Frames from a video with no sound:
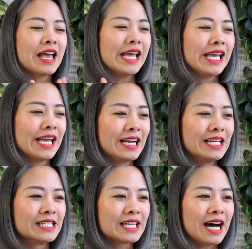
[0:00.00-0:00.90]

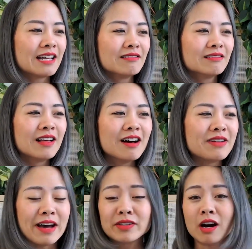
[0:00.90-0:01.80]
And I love
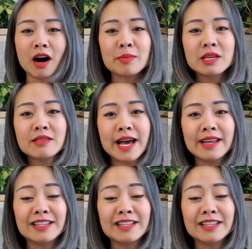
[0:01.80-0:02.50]
having a hobby that